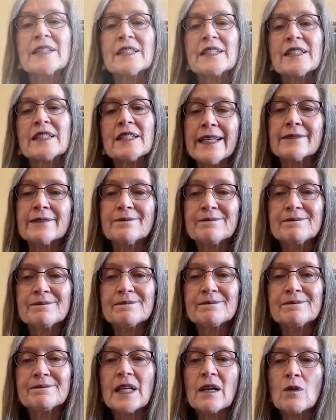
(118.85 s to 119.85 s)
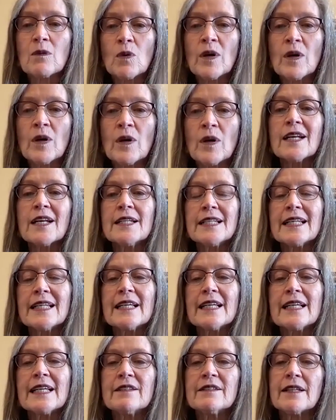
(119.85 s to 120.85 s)
you're going to need, what you're going
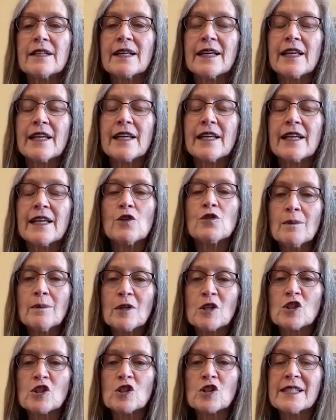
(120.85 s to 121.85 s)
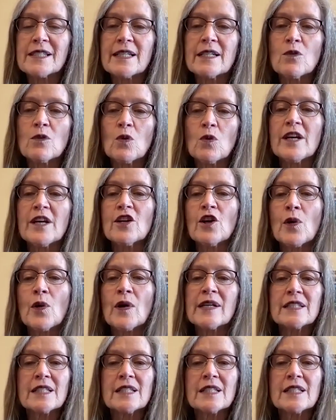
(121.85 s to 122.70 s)
to need to get you through an emergency, what